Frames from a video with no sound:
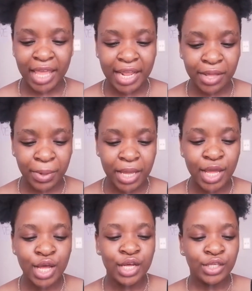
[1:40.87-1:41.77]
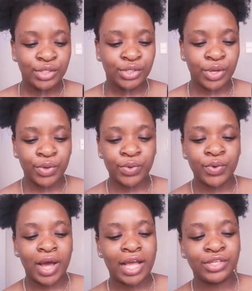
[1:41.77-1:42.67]
Anyway,
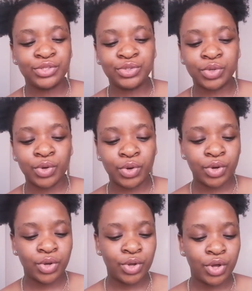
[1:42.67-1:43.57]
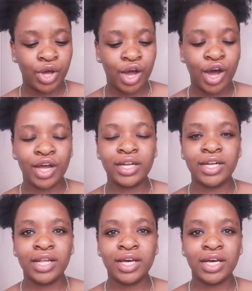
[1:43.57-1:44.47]
so I saw
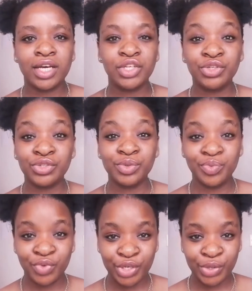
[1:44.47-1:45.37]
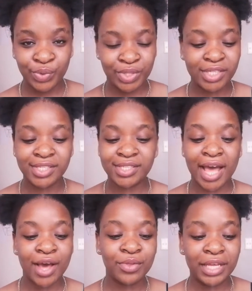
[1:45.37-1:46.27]
on a YouTube video, this is
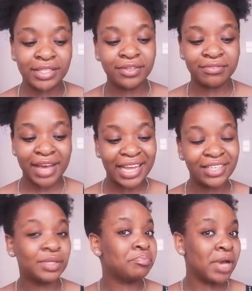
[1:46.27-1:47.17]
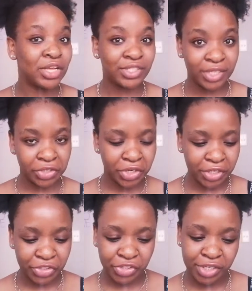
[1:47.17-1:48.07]
how they defined
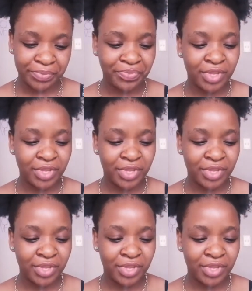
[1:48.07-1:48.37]
biotechnology.